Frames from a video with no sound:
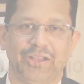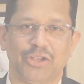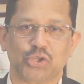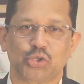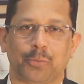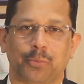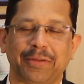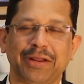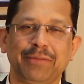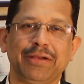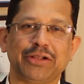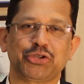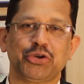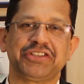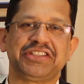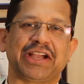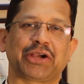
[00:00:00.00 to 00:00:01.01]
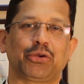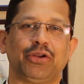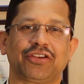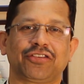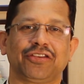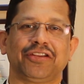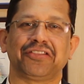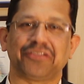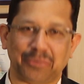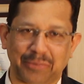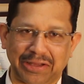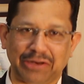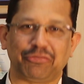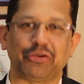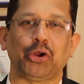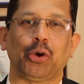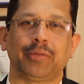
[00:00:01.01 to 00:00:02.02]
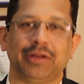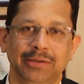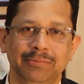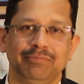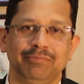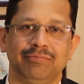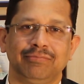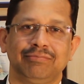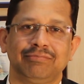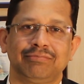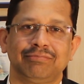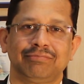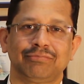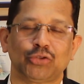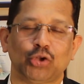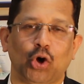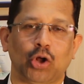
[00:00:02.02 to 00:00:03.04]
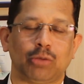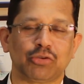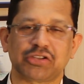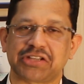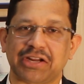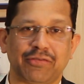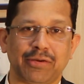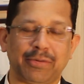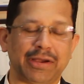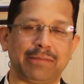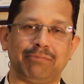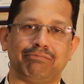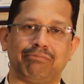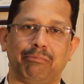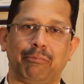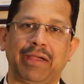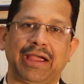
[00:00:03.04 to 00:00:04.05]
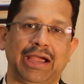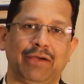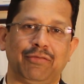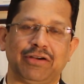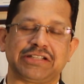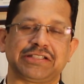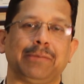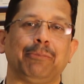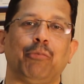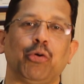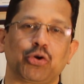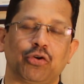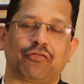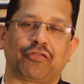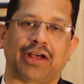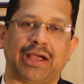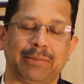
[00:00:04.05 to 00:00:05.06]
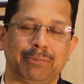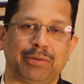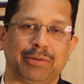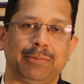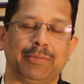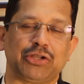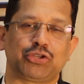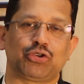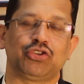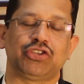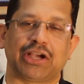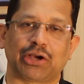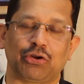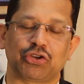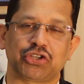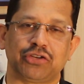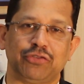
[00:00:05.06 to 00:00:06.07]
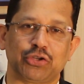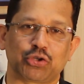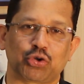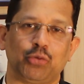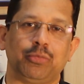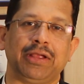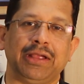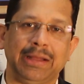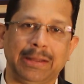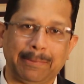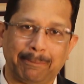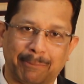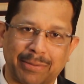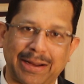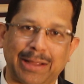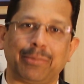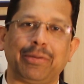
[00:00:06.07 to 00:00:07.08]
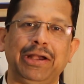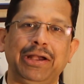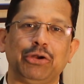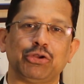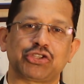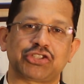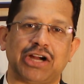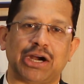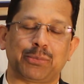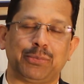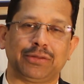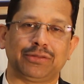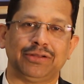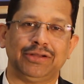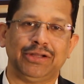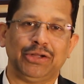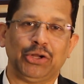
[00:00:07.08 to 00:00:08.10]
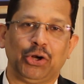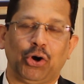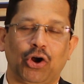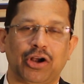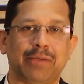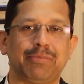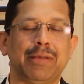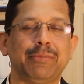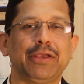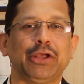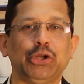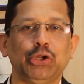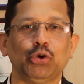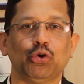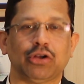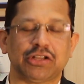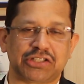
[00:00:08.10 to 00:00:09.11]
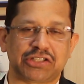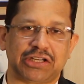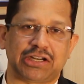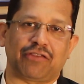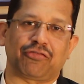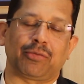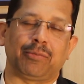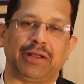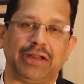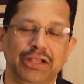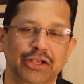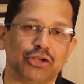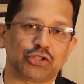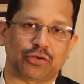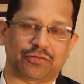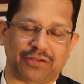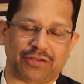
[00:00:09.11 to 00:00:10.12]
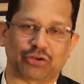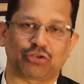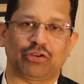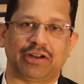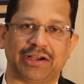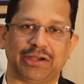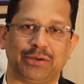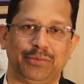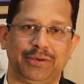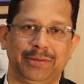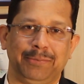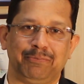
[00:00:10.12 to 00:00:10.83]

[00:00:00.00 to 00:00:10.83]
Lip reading: So premature ejaculation is a male phenomenon. Almost everybody may have at some point of time premature ejaculation, which could be primarily to start with, or it may be a new onset after many years of sexual activity.